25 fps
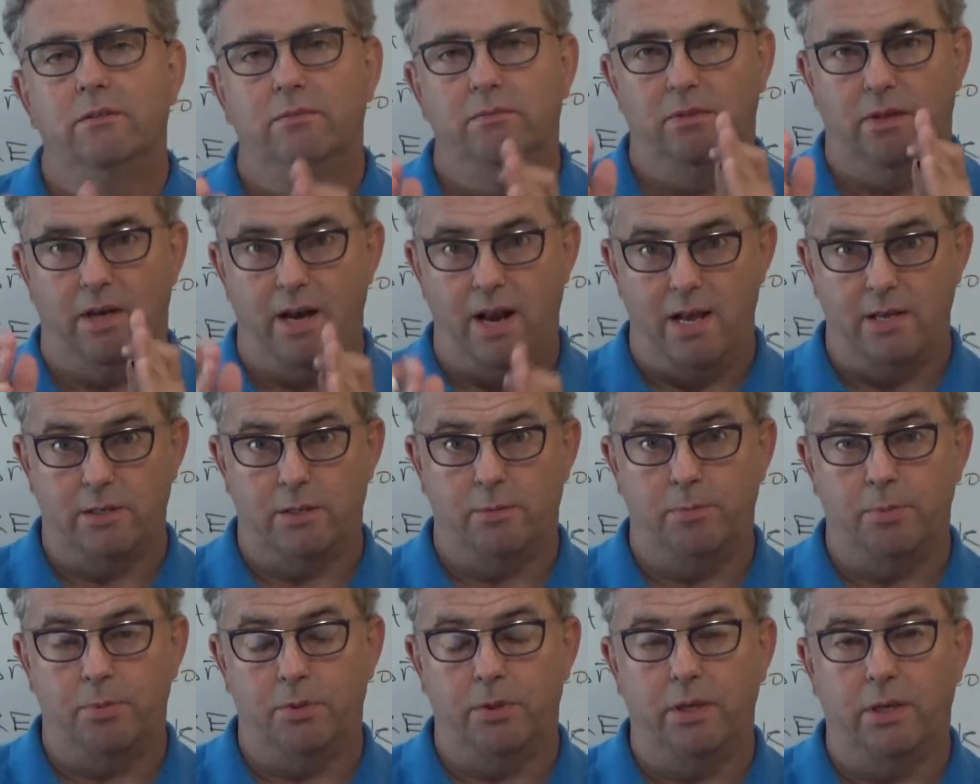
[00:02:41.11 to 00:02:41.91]
it has
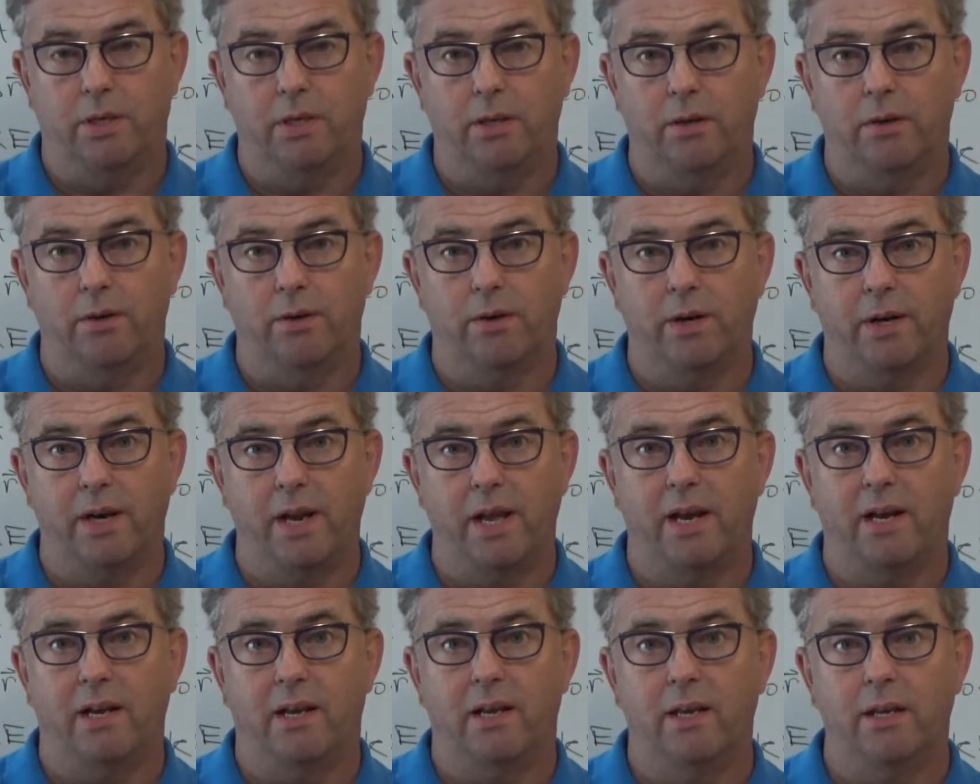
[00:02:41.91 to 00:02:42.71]
a particular
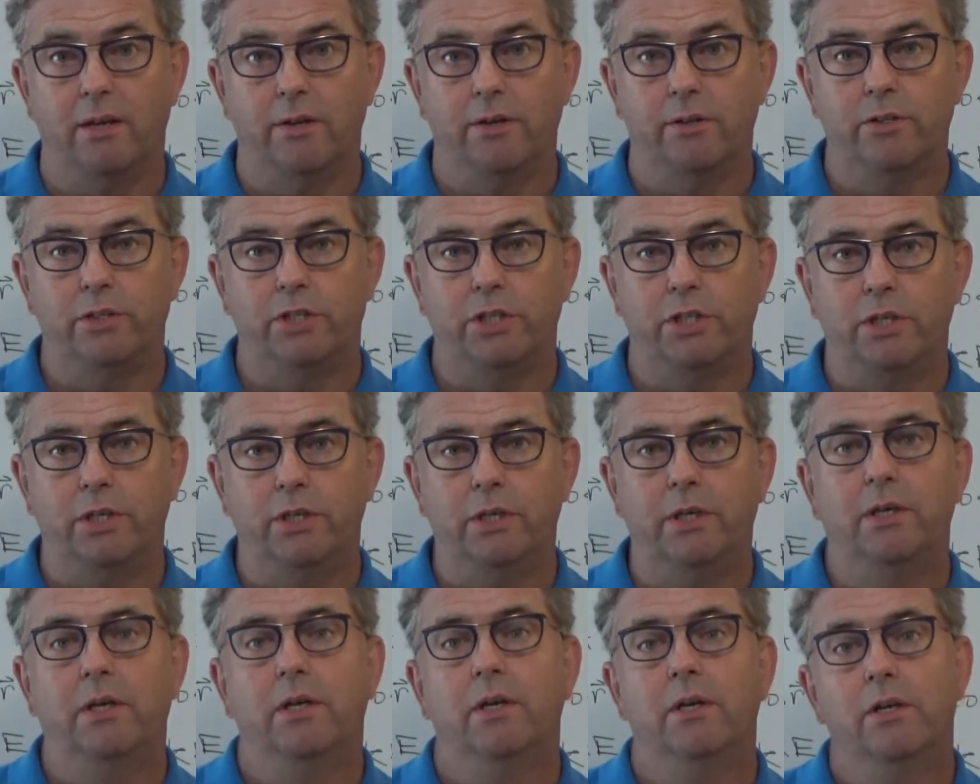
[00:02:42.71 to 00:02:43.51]
kinetic
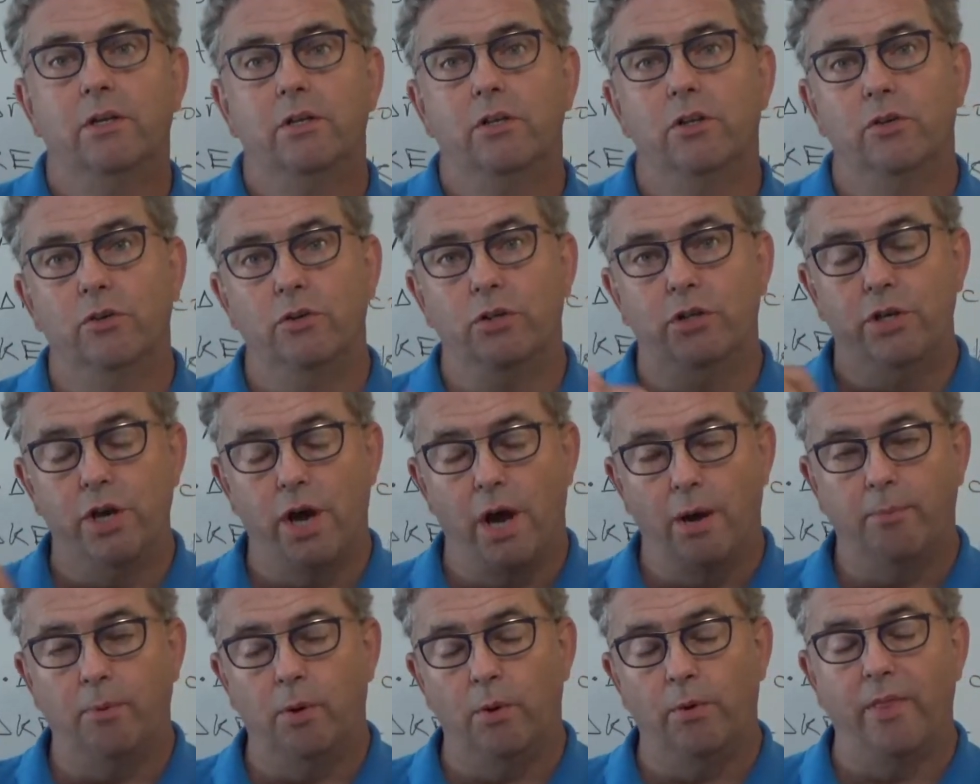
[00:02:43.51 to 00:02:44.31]
energy, you
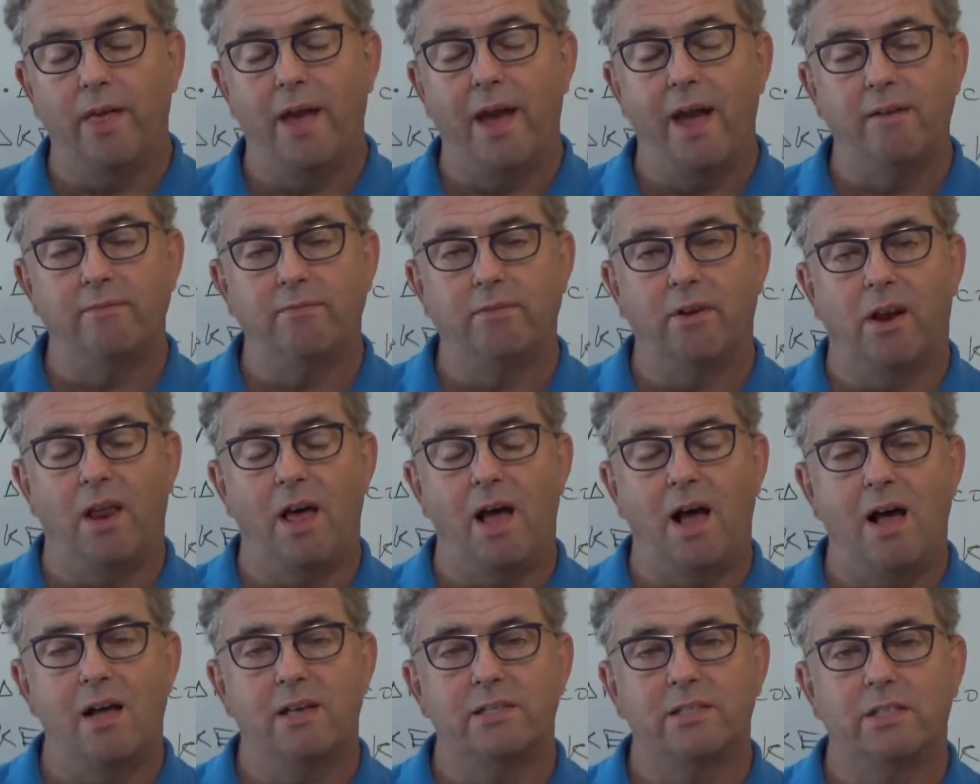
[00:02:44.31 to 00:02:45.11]
double that
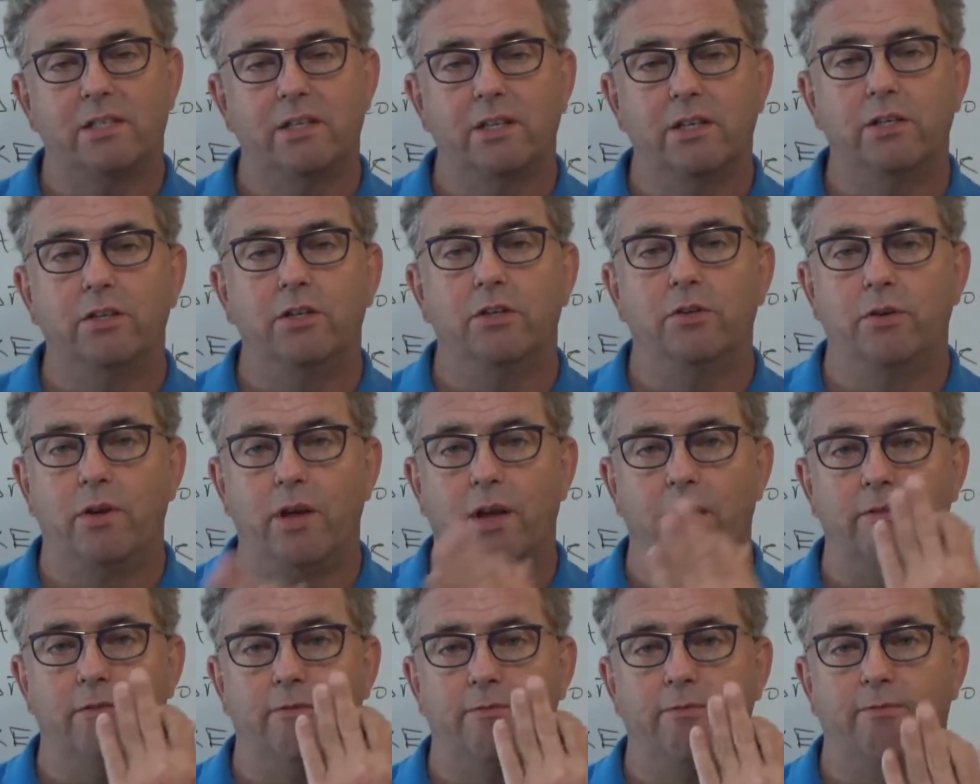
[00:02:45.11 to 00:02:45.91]
velocity, you
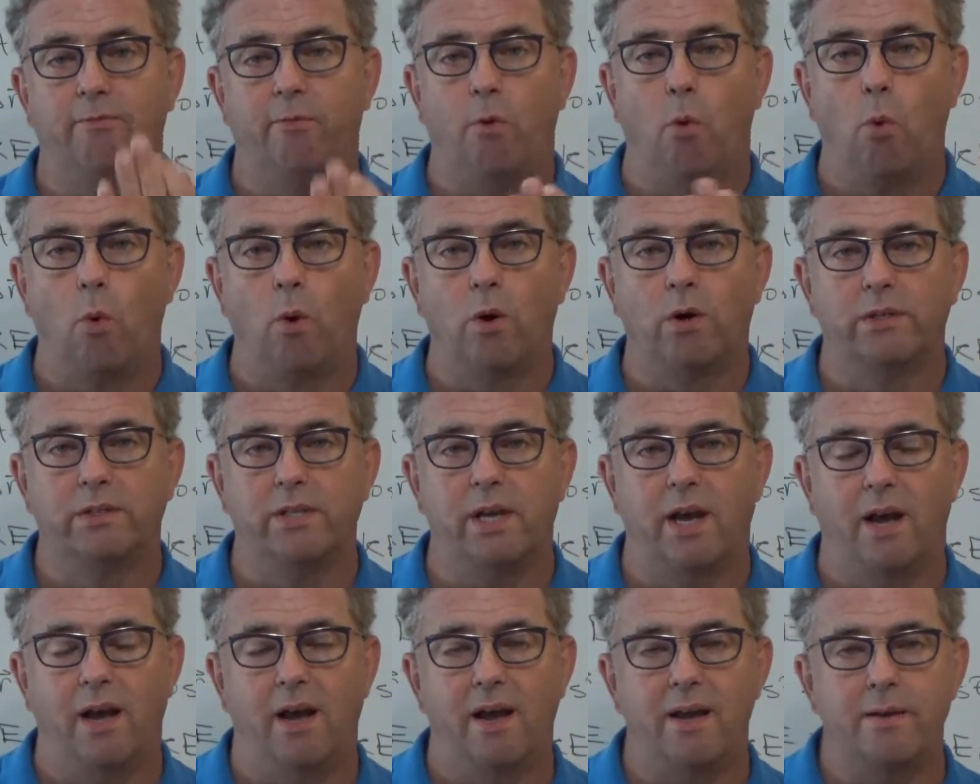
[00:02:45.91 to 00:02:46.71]
get 4
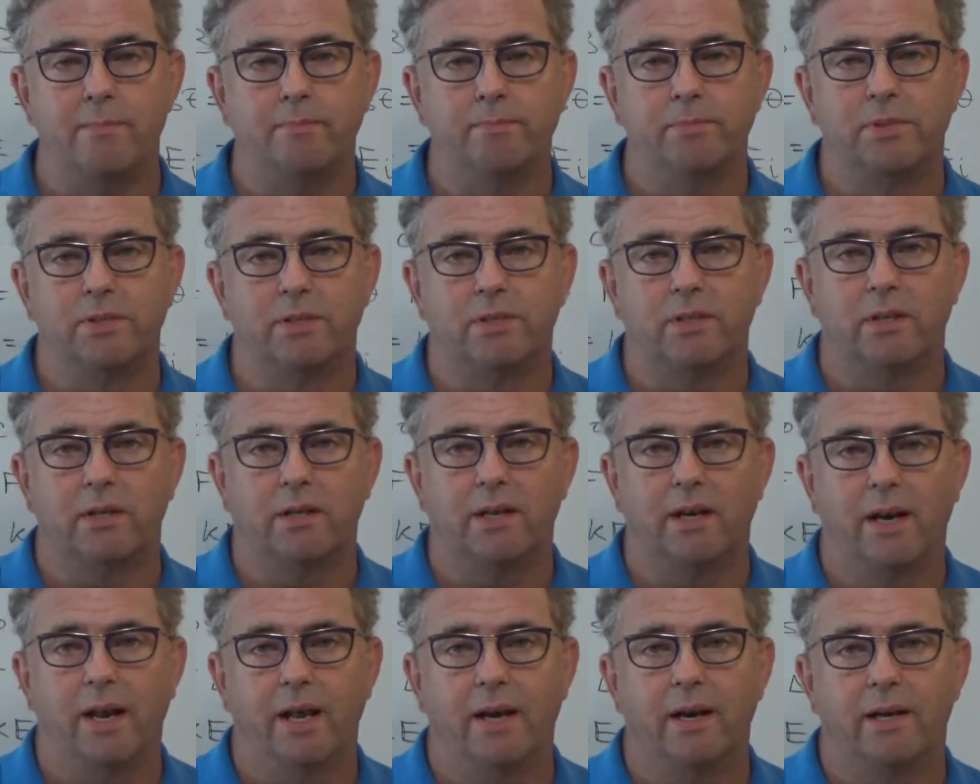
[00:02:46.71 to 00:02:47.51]
times the
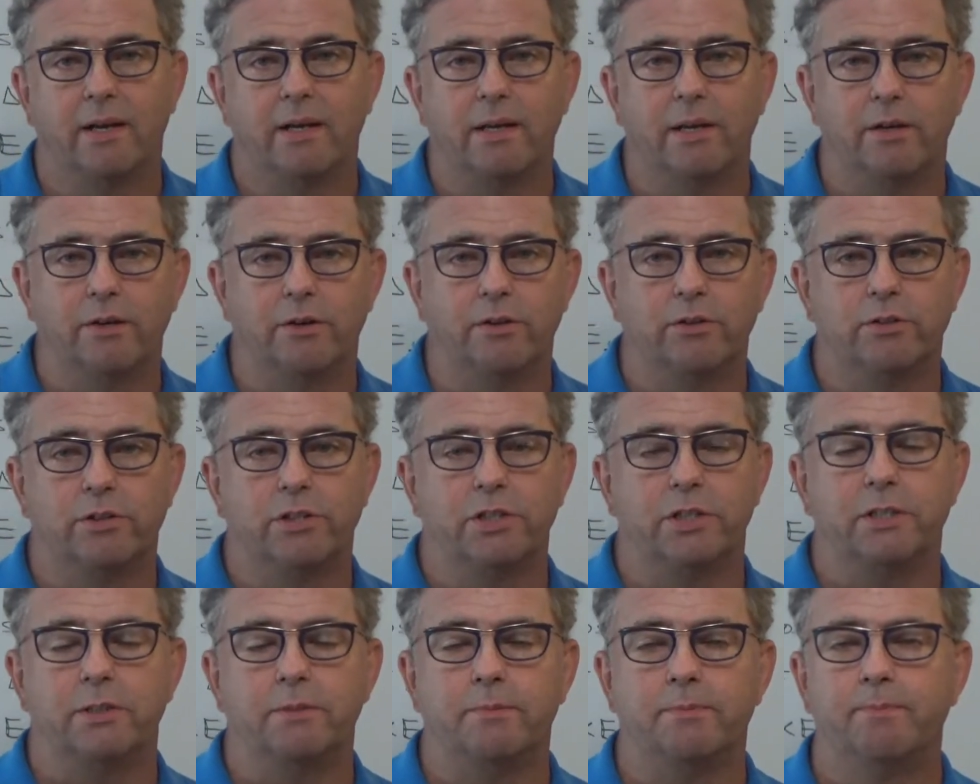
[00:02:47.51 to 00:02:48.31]
kinetic
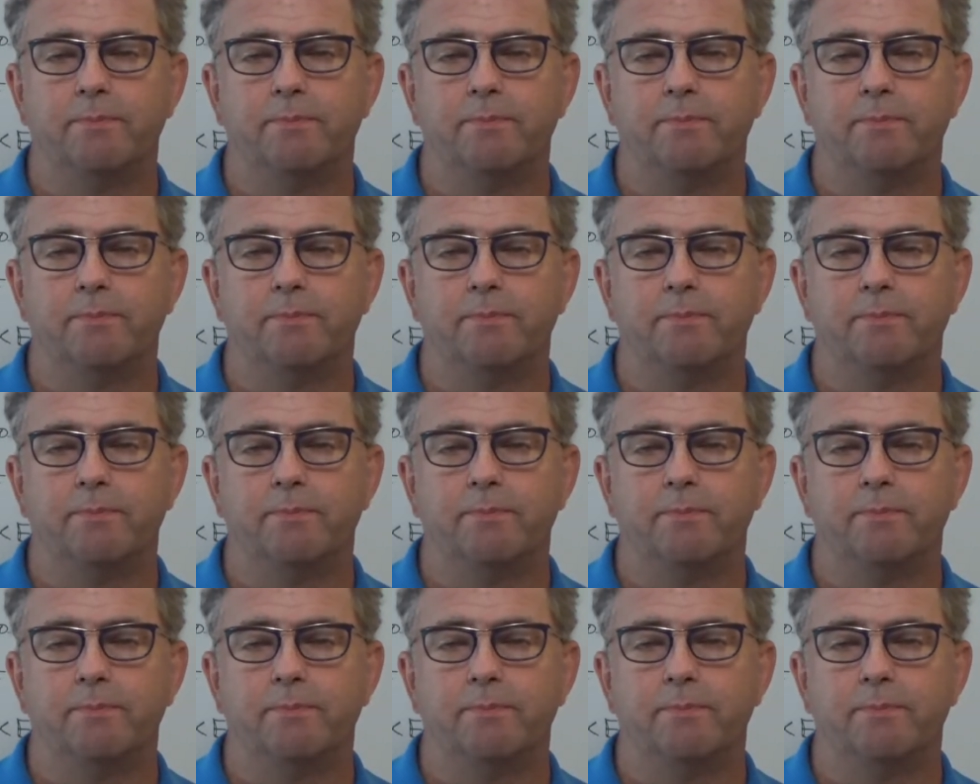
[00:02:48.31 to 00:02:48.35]
energy.